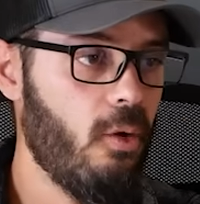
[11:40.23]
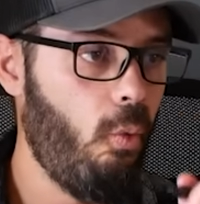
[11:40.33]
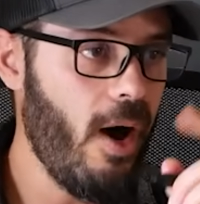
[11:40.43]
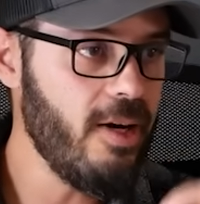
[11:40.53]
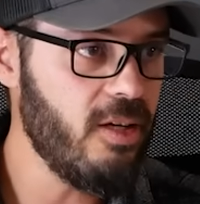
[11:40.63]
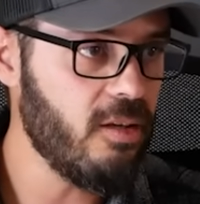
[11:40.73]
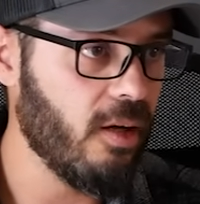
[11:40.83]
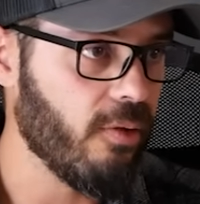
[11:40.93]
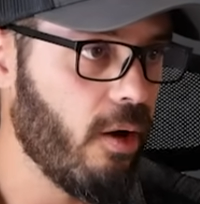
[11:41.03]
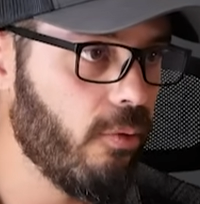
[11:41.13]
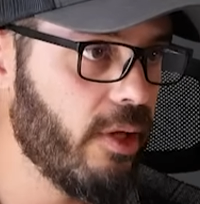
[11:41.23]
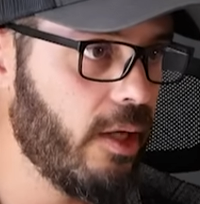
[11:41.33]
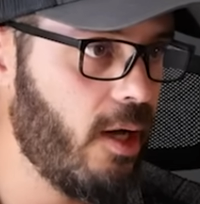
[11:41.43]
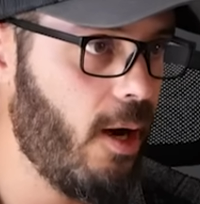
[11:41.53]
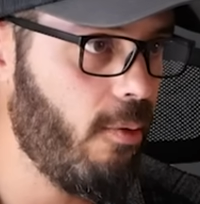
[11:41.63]
One detail, though,
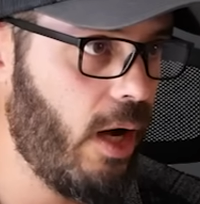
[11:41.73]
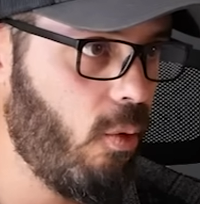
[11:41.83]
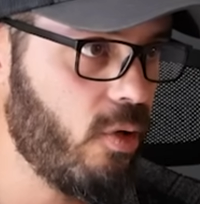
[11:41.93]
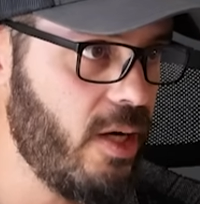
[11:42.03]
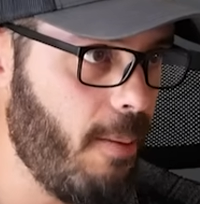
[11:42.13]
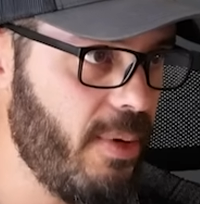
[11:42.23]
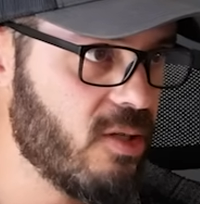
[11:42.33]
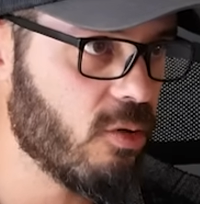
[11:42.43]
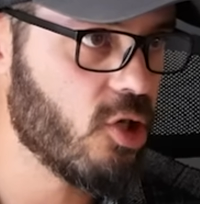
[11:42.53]
that I would not be so